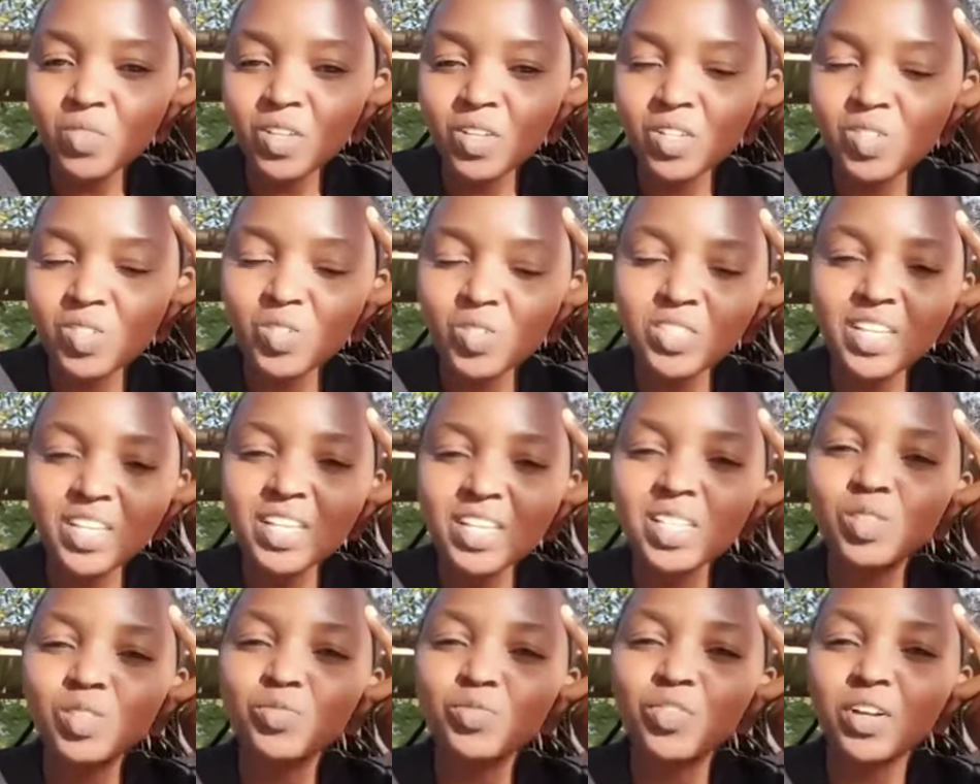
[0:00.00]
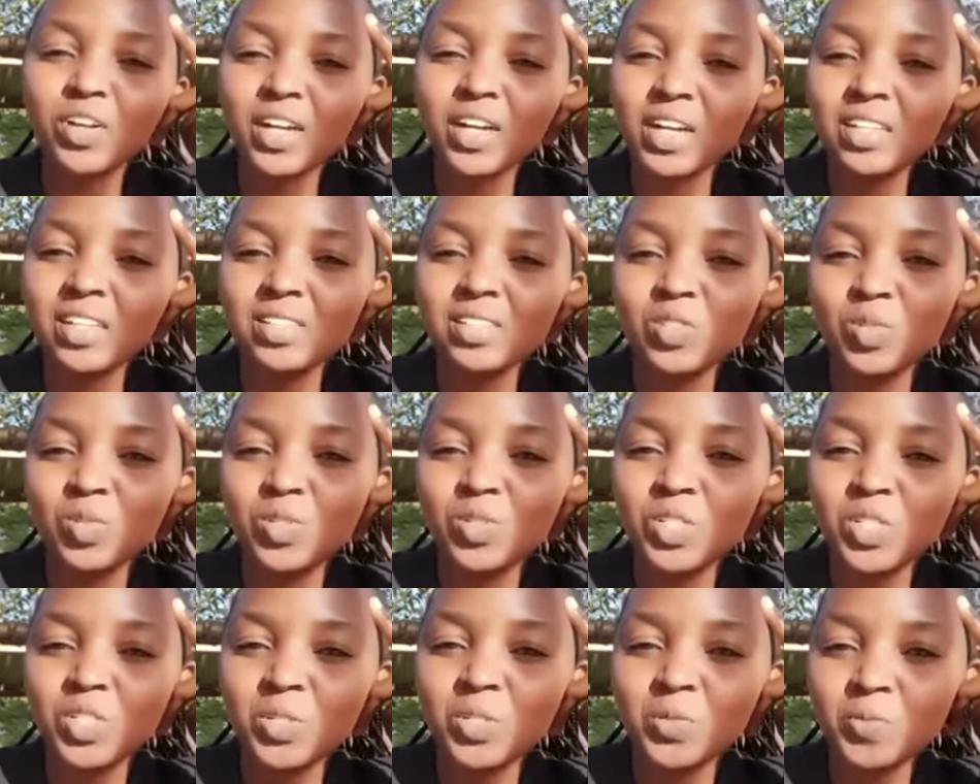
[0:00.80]
So just focus
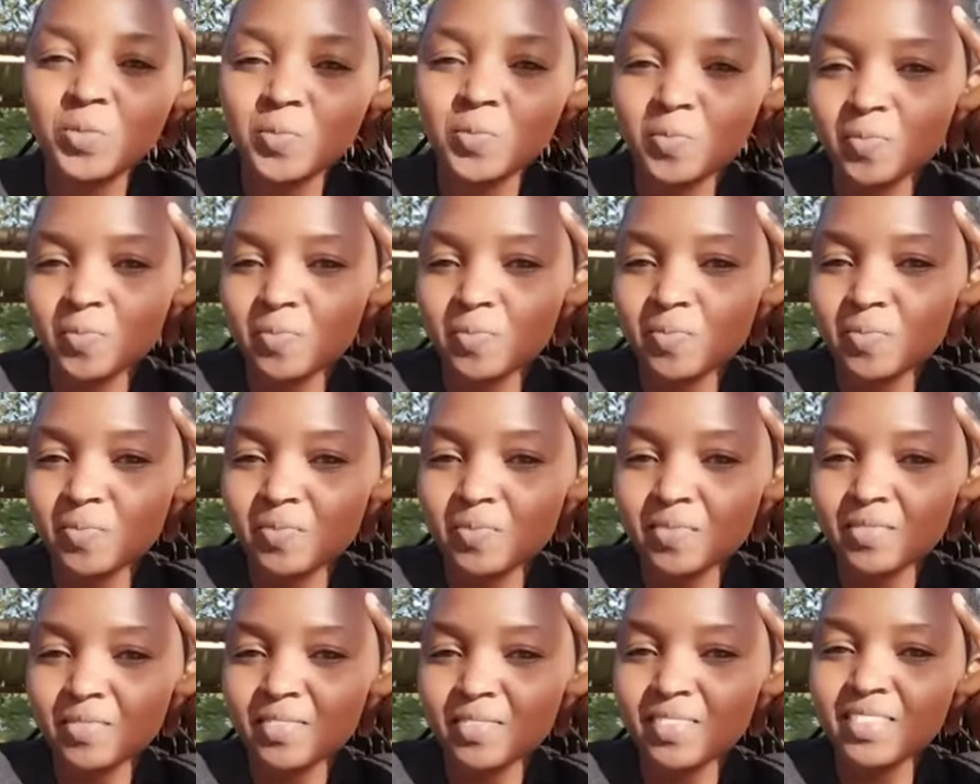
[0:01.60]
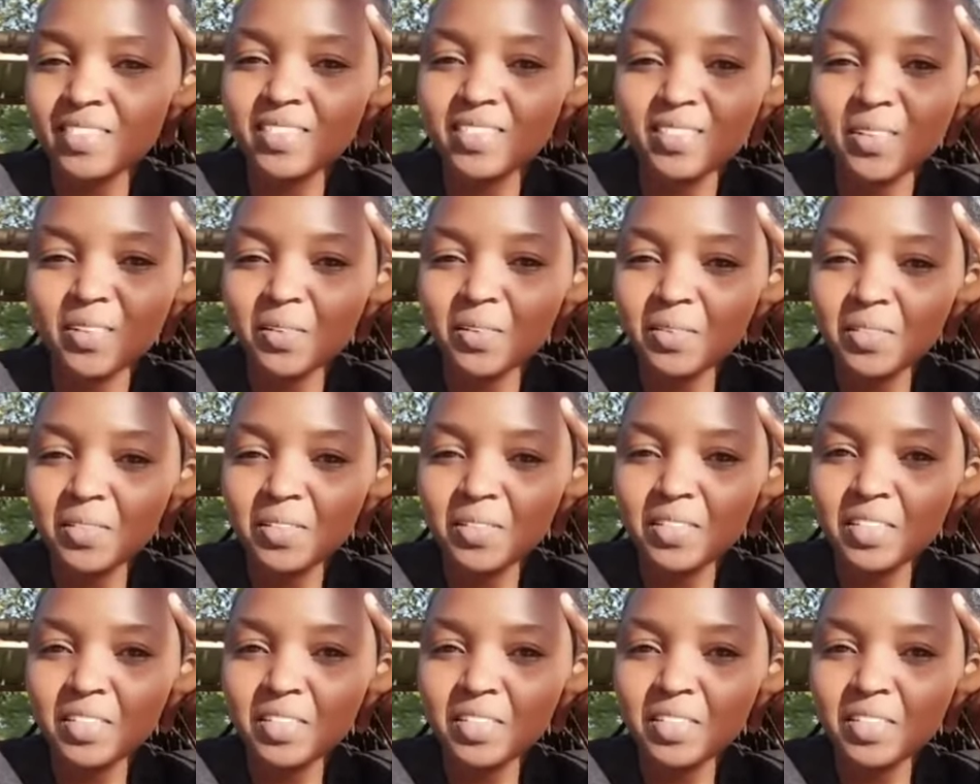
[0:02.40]
on you. You know?